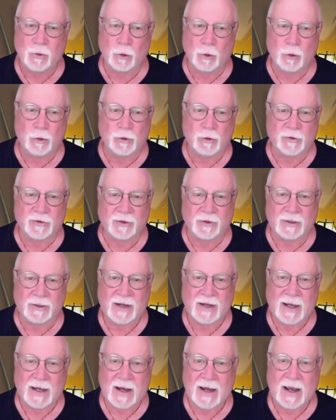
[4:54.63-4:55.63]
rules are
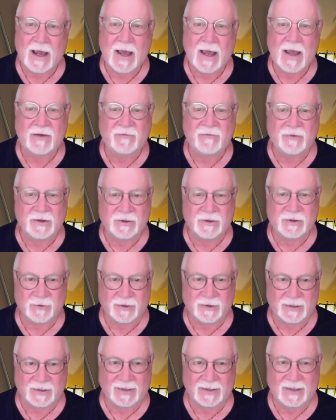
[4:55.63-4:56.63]
kind of
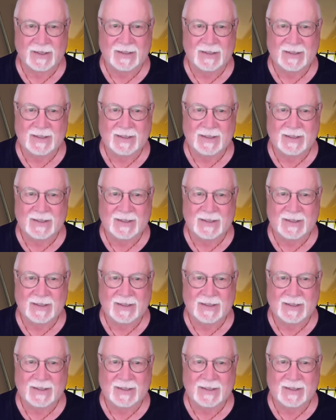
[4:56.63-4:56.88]
interesting.